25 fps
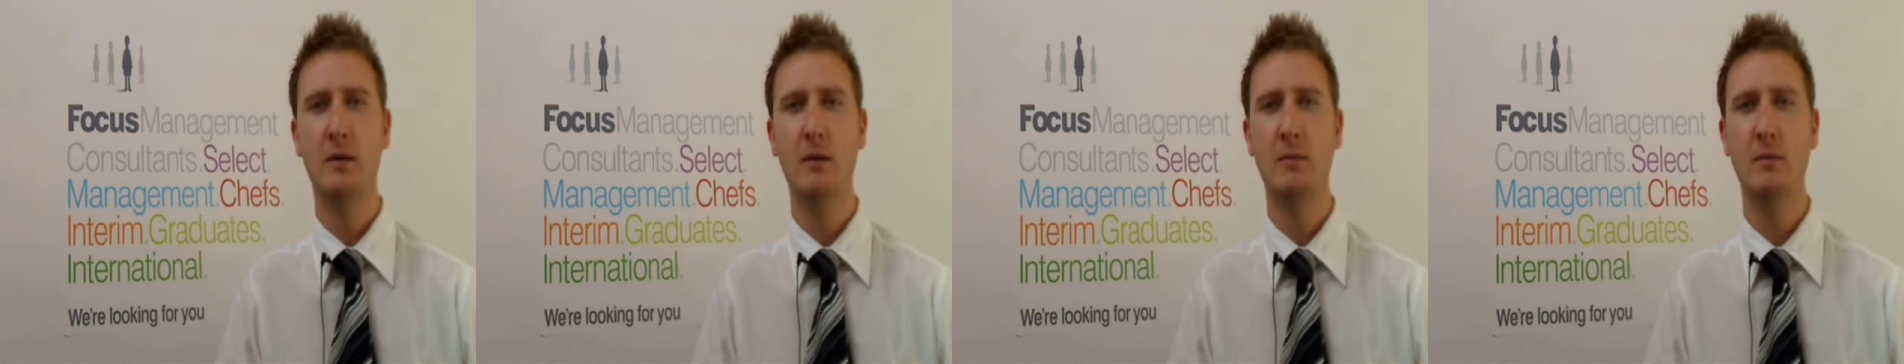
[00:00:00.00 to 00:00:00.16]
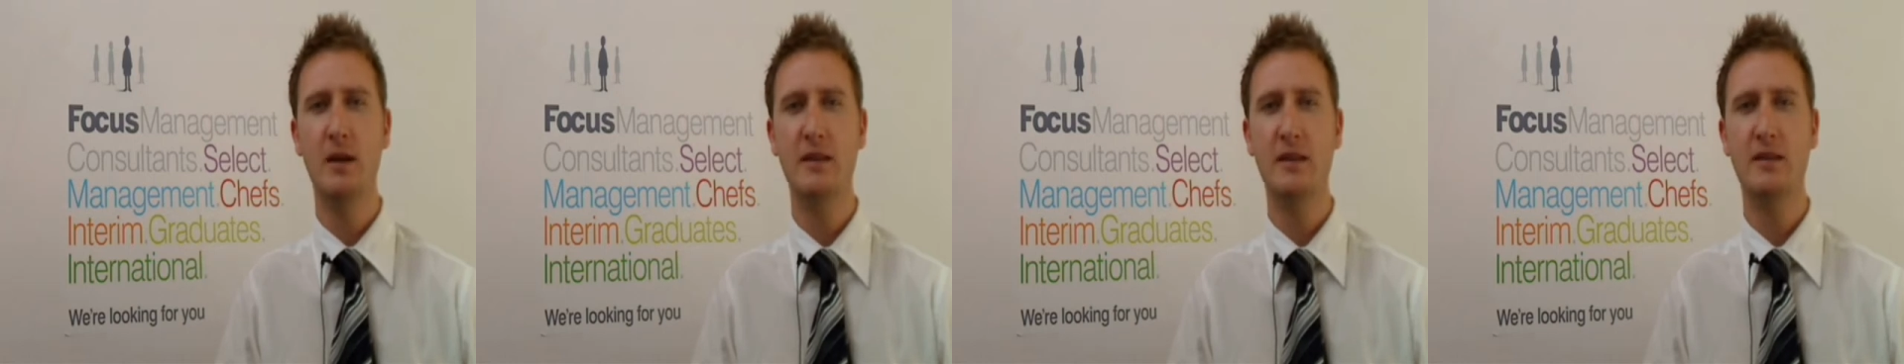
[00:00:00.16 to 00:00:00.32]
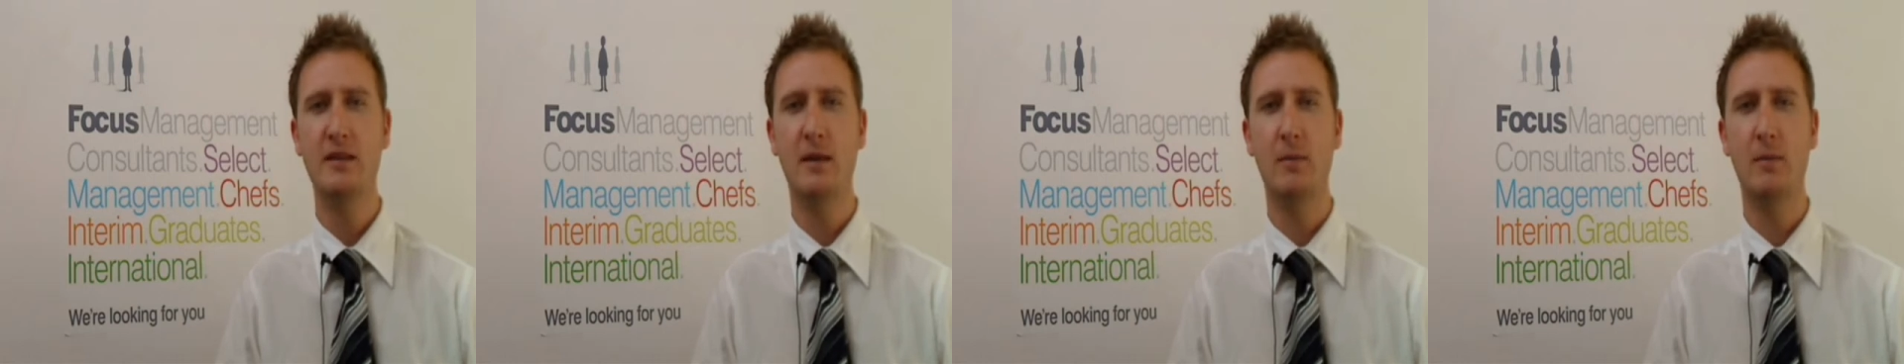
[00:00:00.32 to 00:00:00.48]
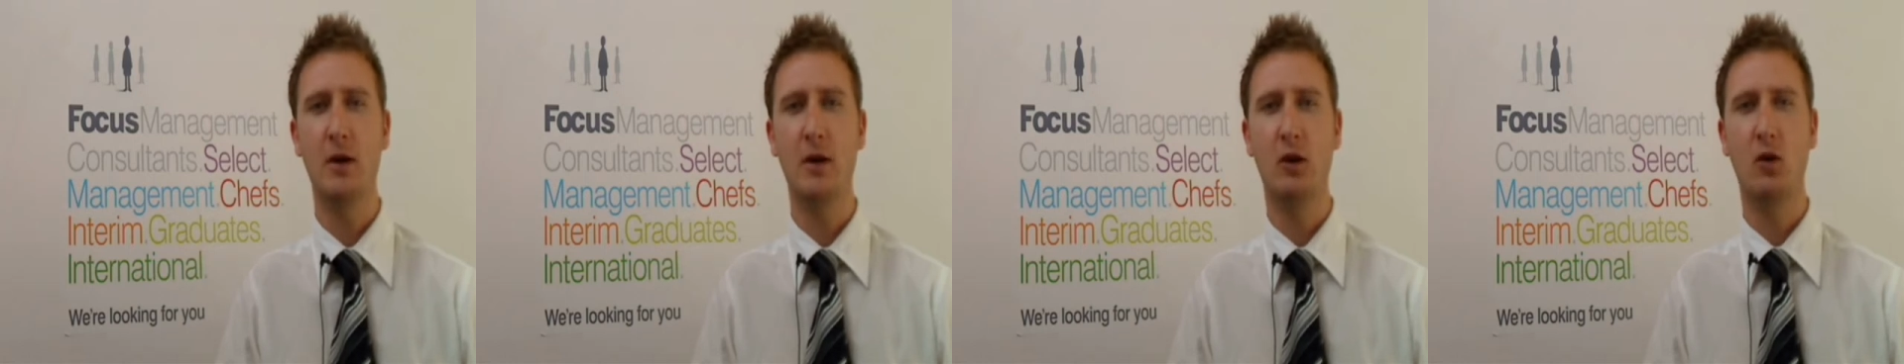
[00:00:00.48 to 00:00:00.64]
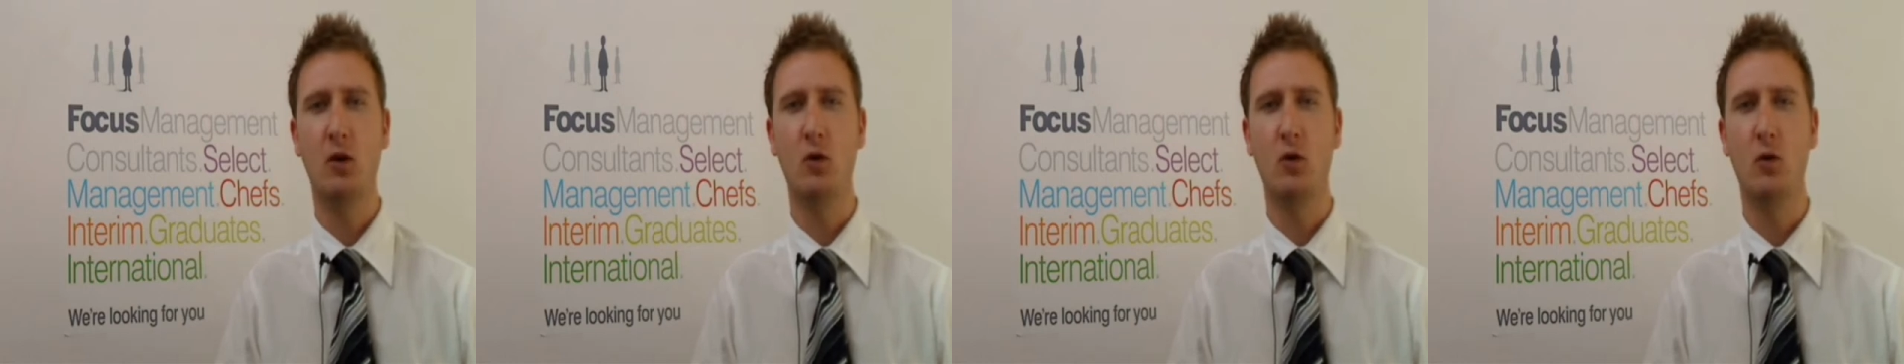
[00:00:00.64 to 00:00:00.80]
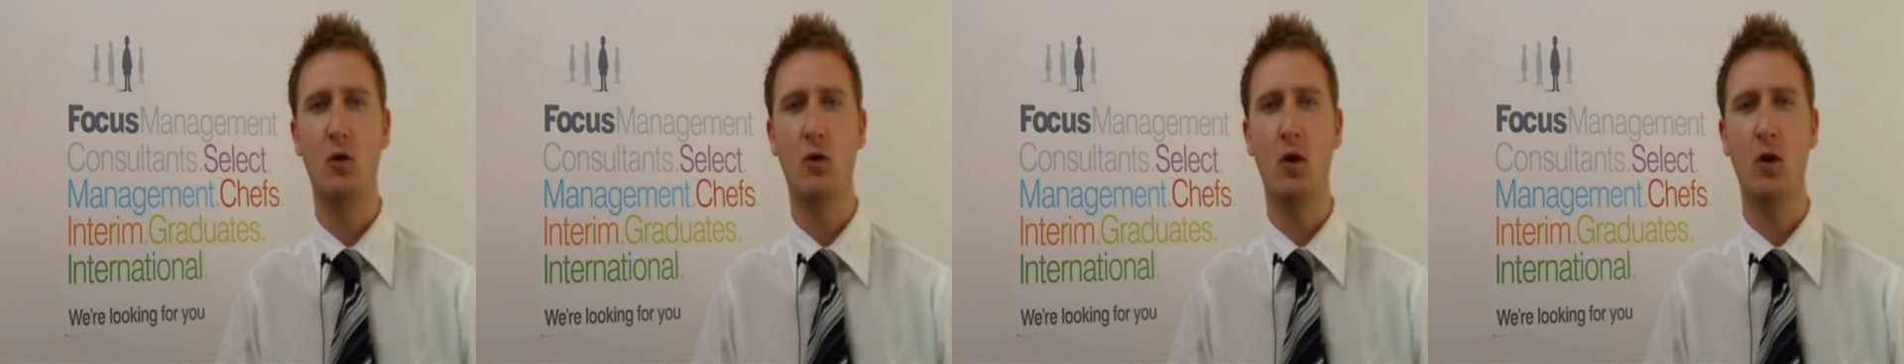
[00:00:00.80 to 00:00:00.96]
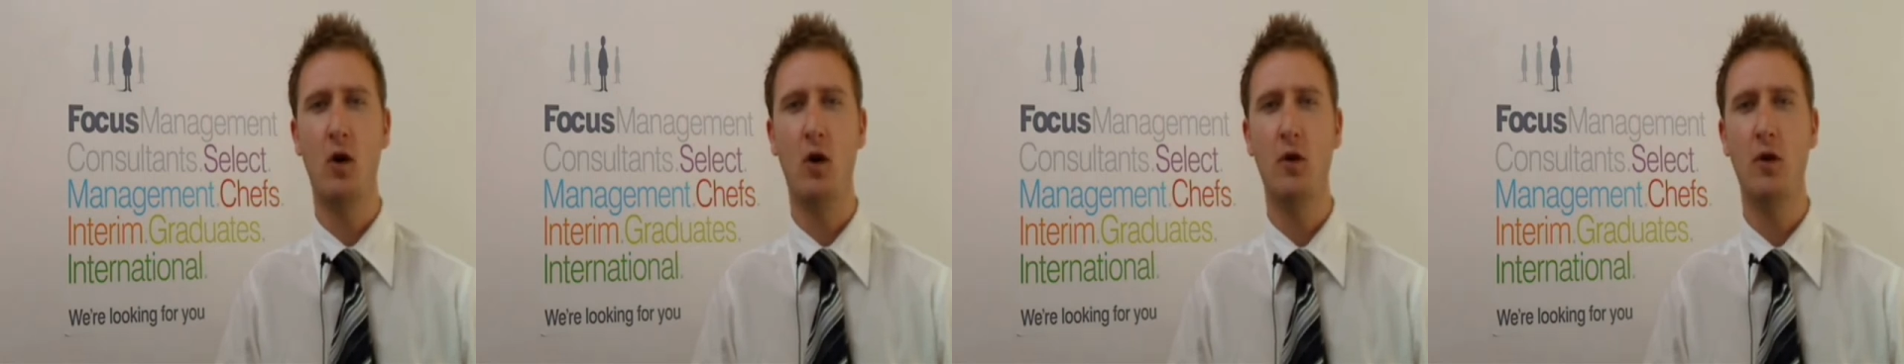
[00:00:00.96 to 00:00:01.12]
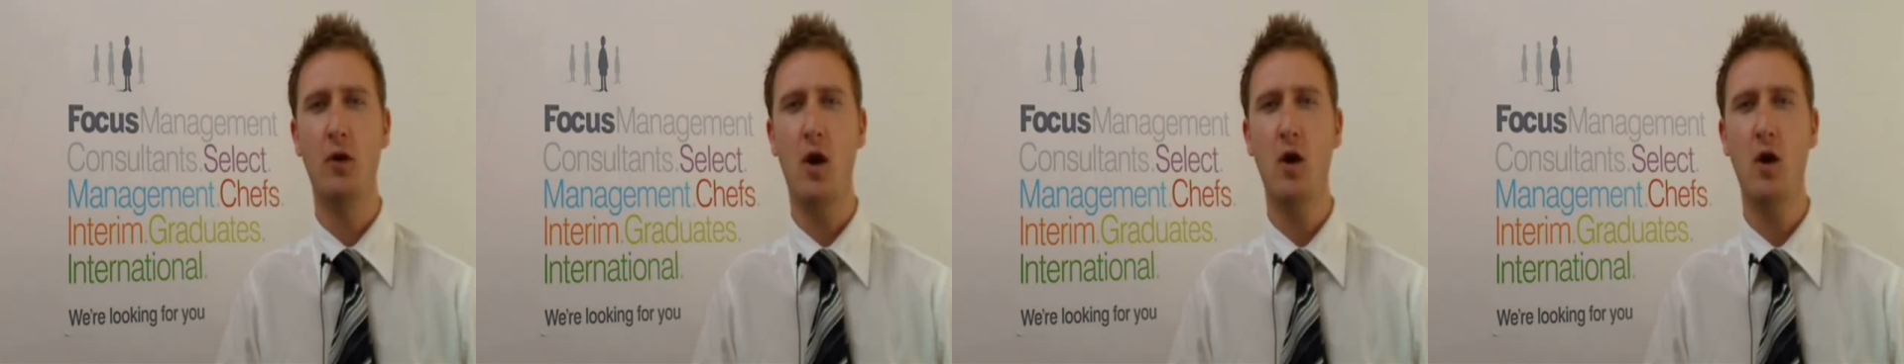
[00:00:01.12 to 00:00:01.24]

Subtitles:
please give me a call on